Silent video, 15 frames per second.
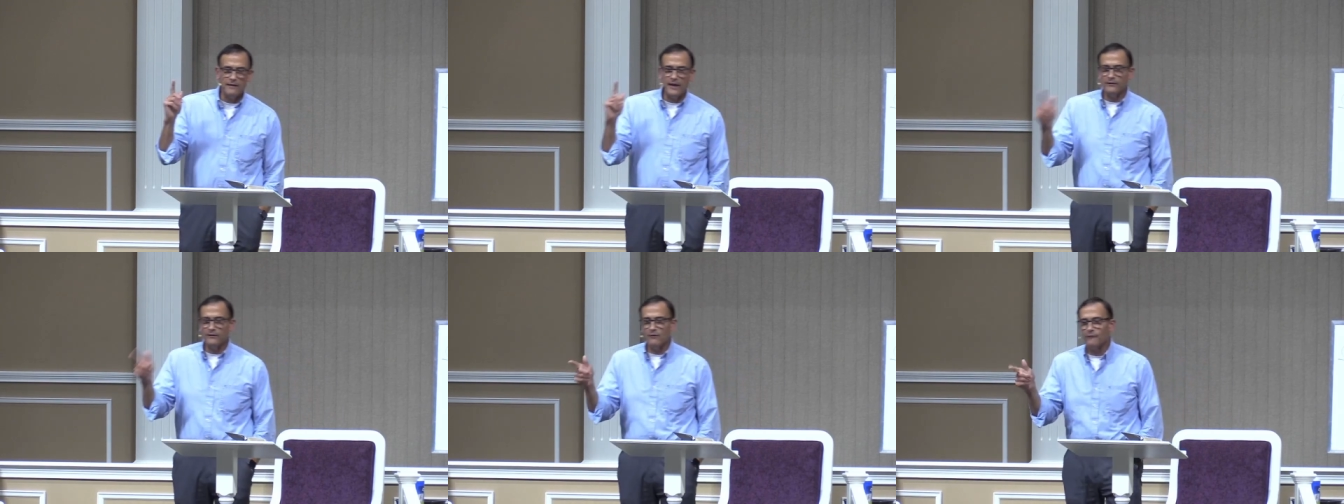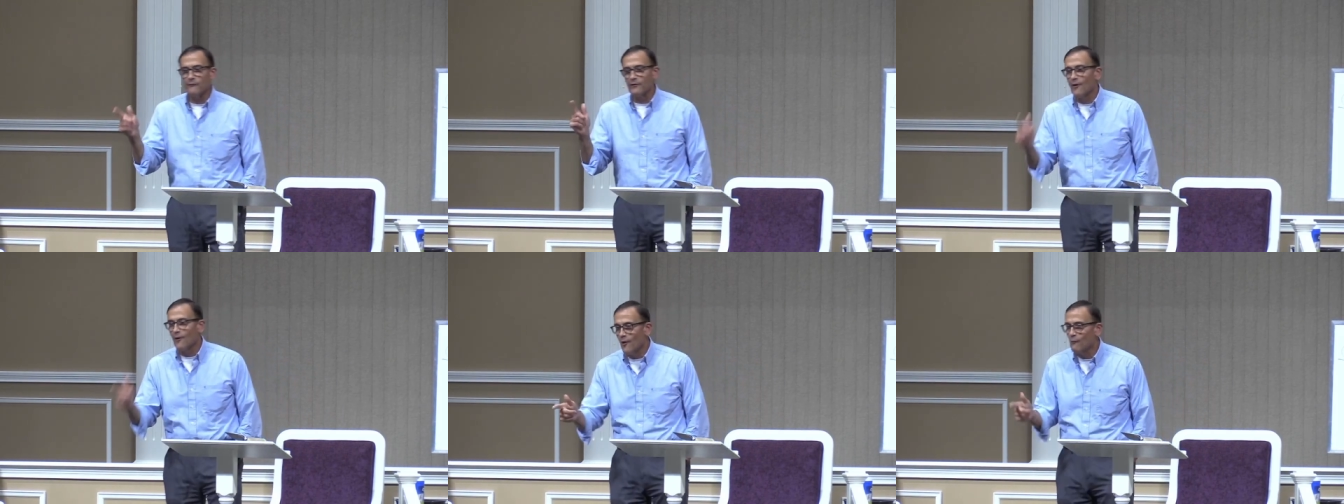let you,
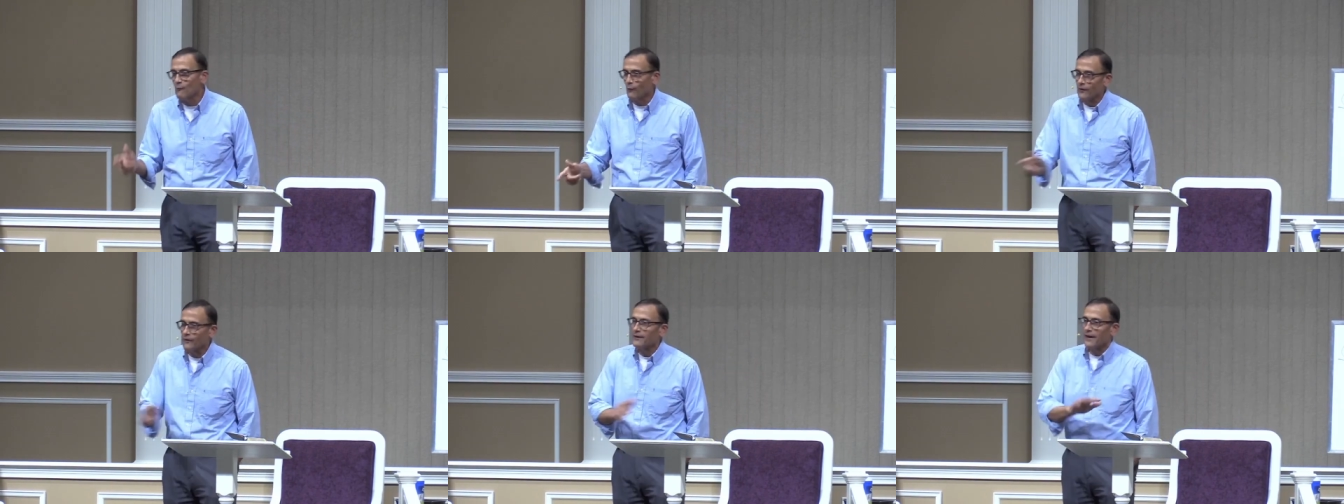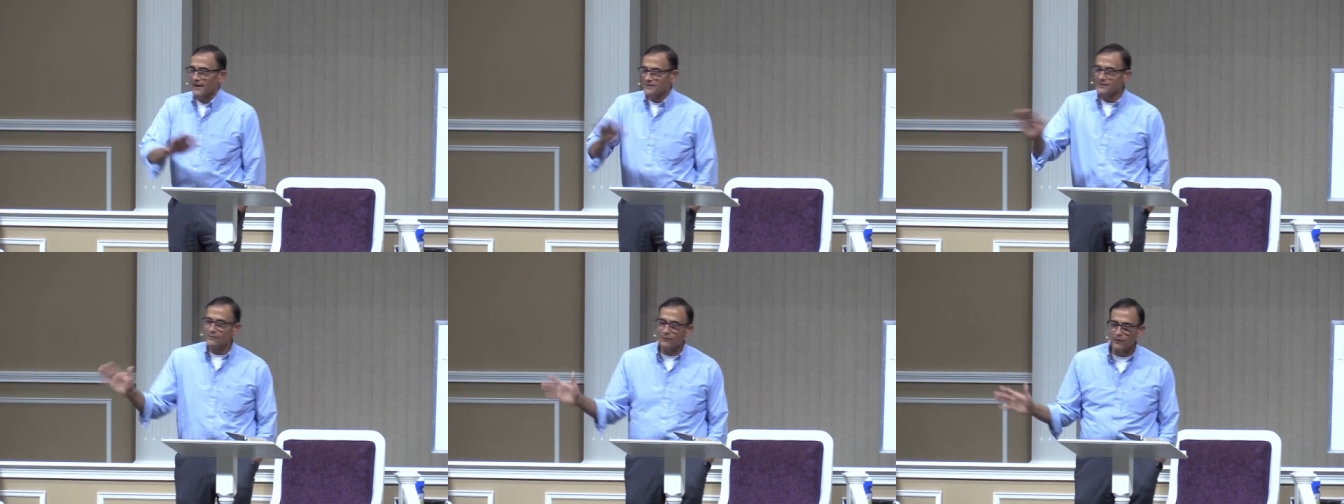for homework,
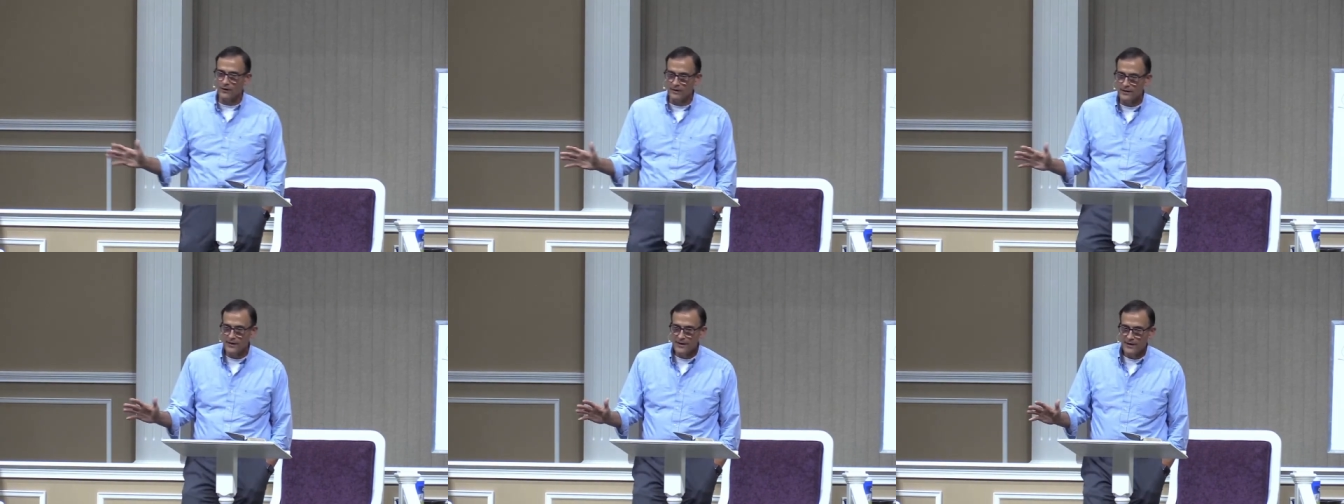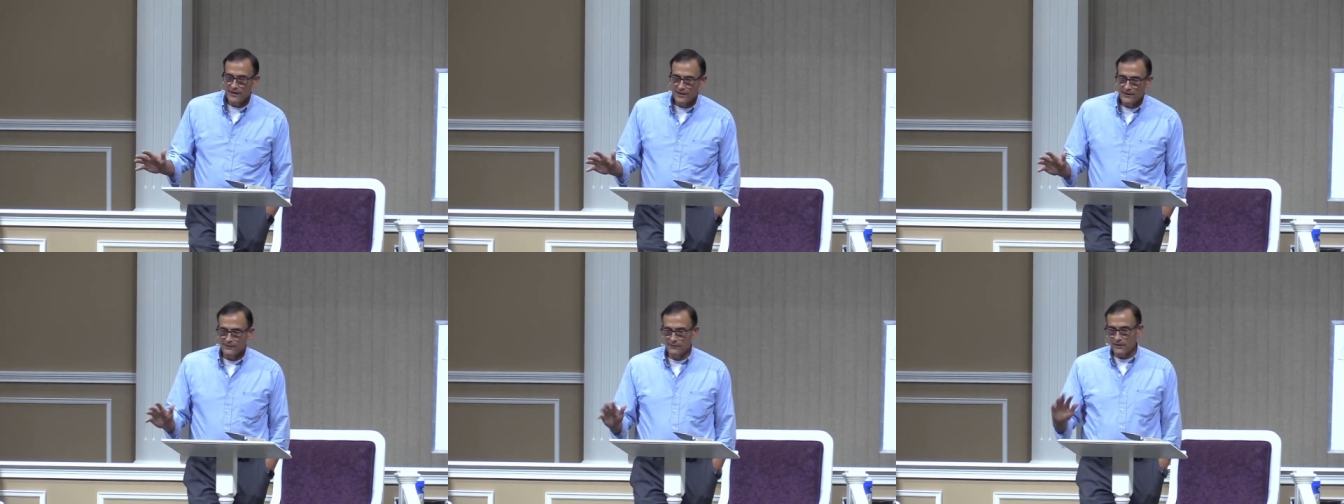as it were,
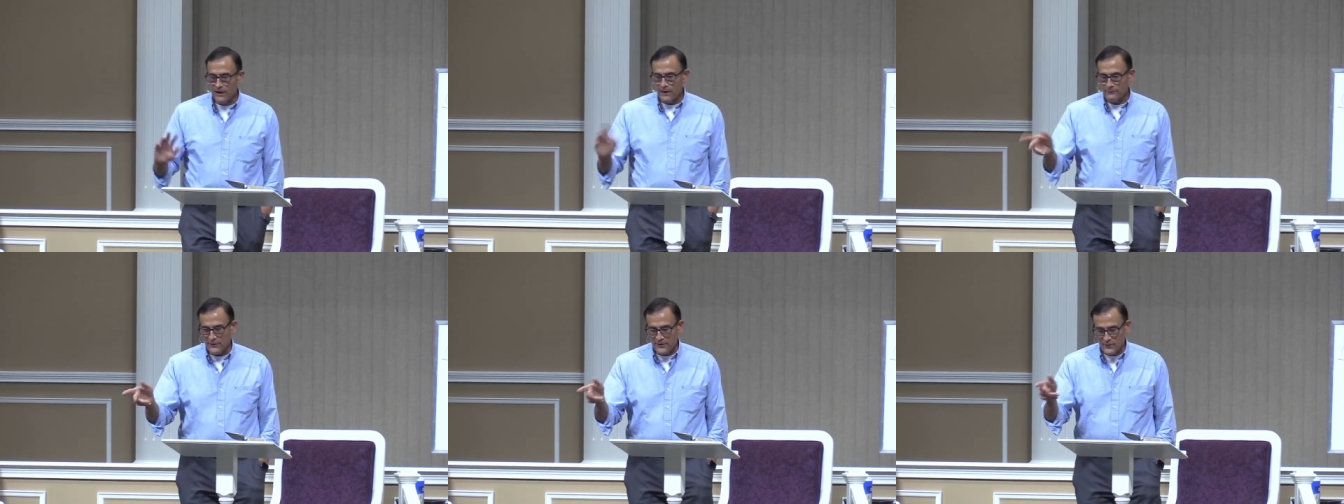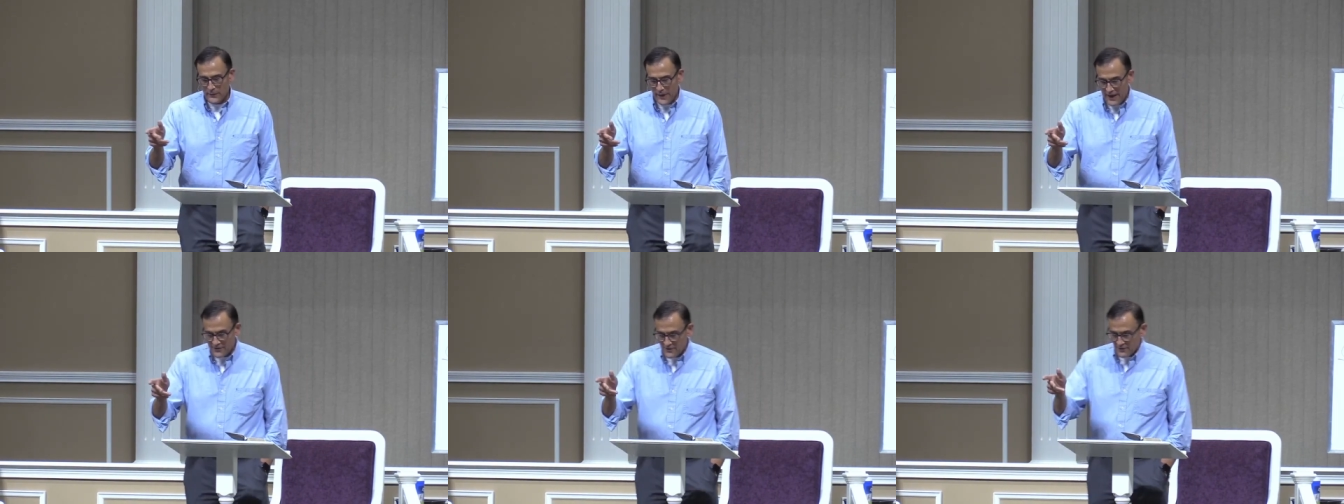look up these
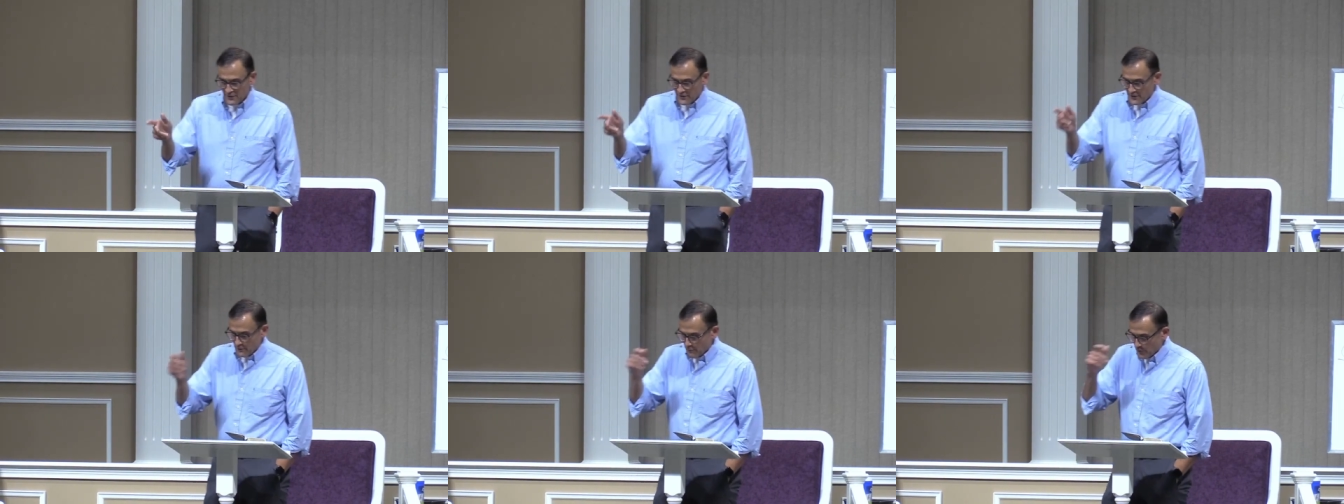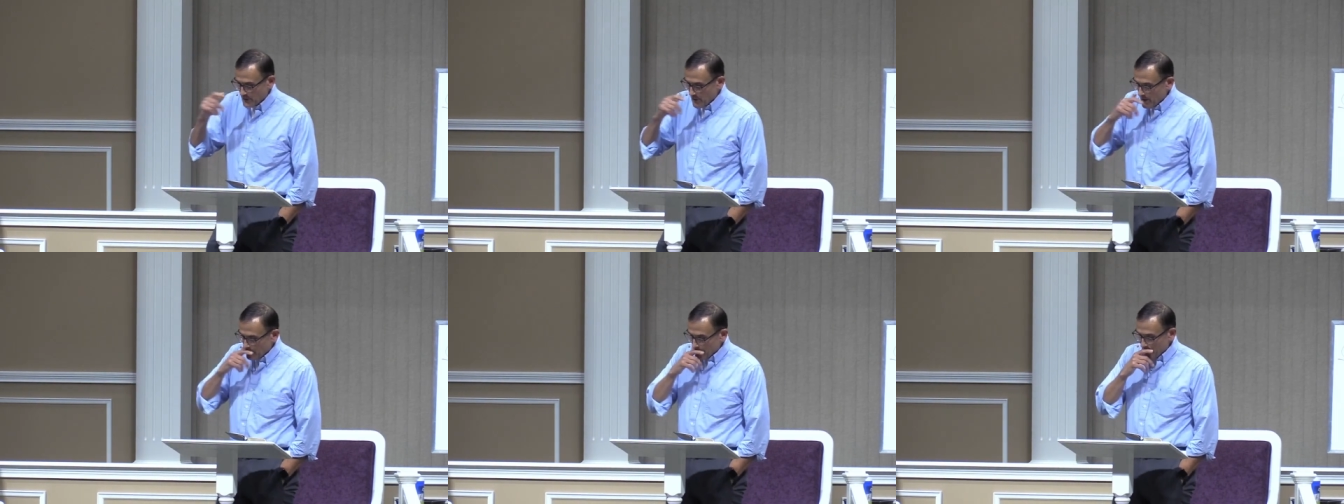passages and we'll
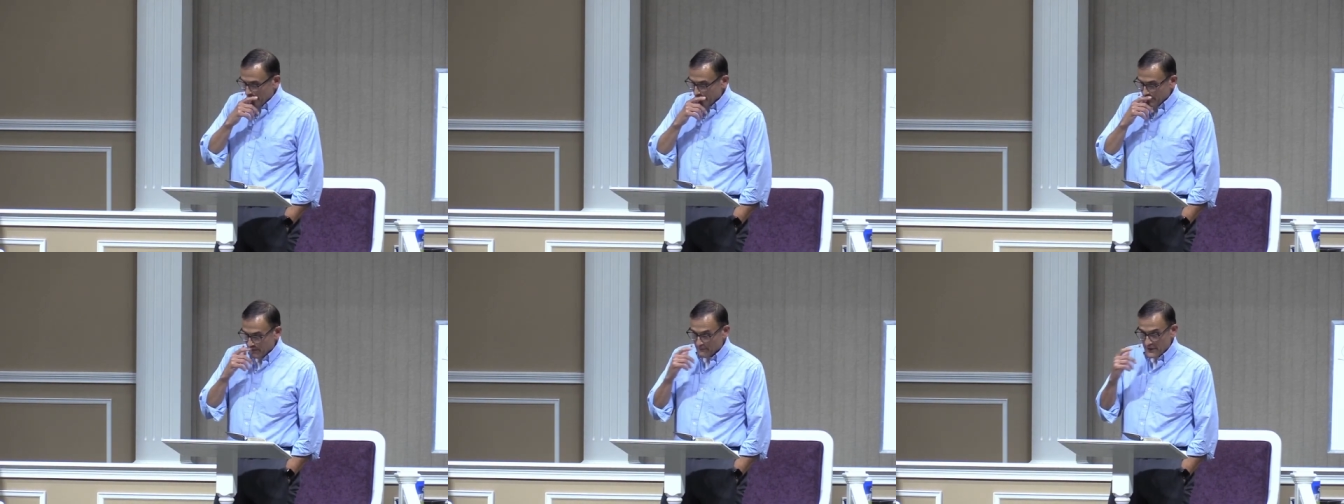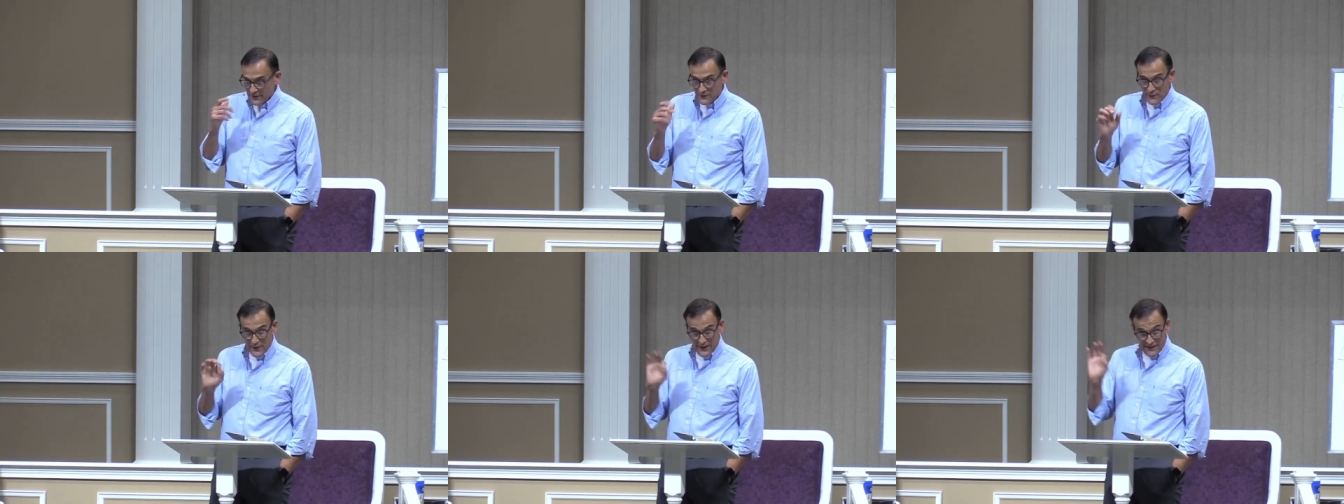talk about them
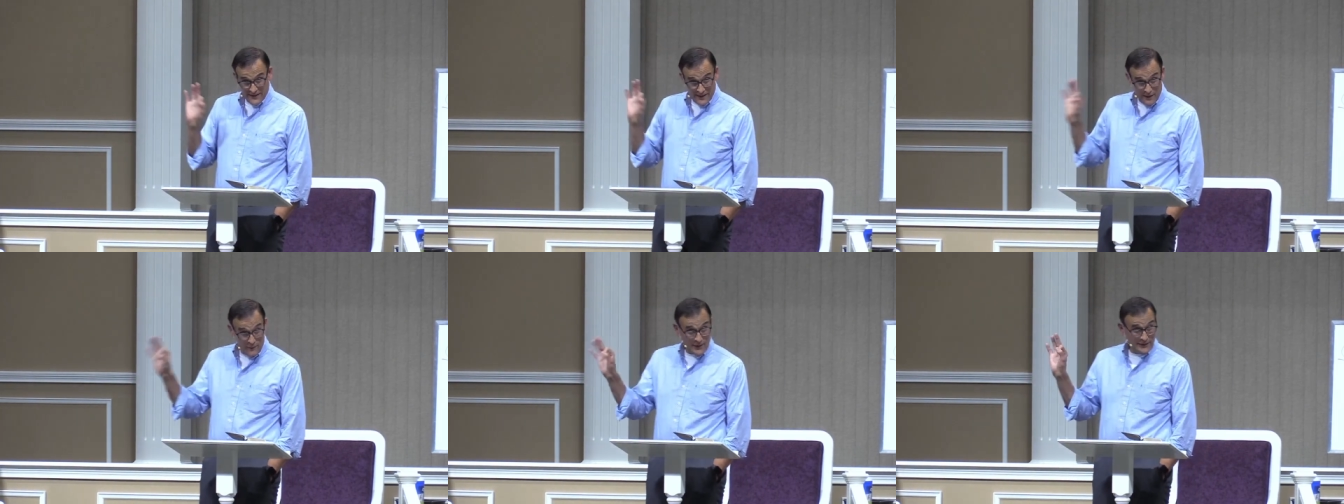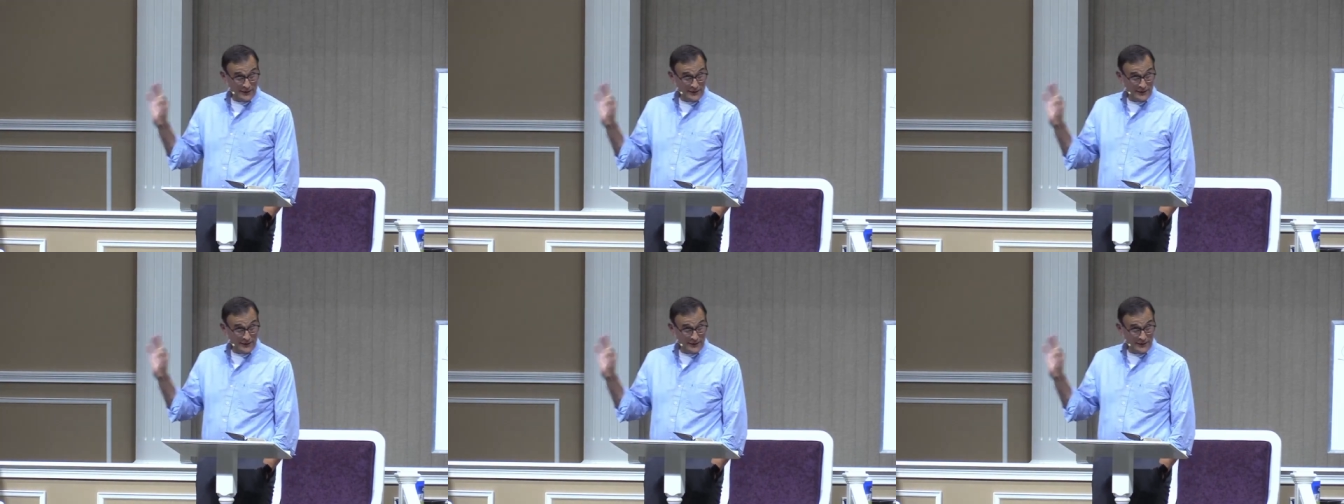next week. And then I want